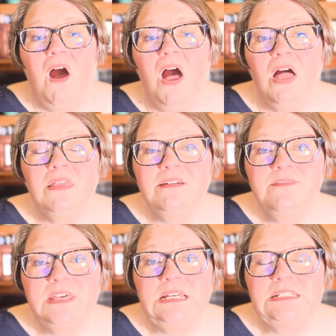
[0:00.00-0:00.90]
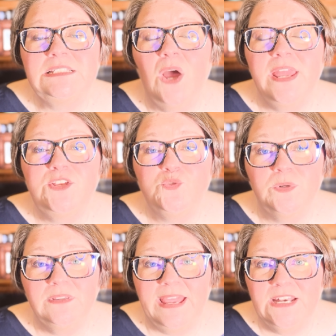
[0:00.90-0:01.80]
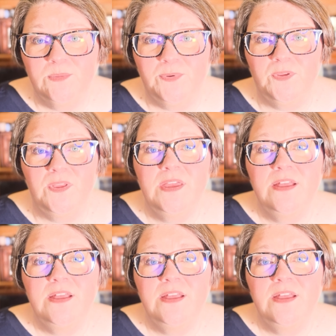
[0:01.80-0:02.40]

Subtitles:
All of this is relatable.